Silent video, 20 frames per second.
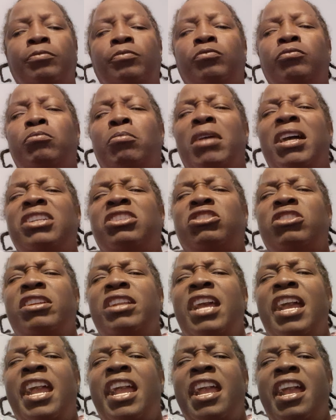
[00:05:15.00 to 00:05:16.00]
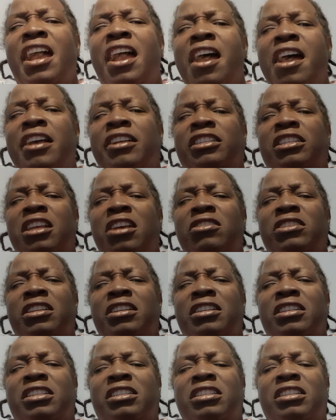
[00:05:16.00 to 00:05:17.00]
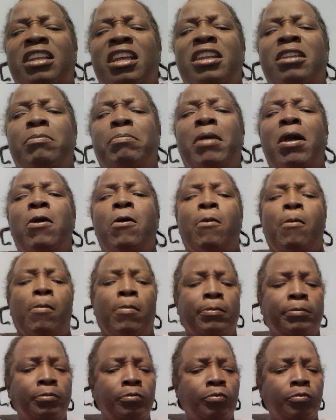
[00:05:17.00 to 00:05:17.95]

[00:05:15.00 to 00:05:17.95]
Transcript: Mustard and hot sauce in the bowl.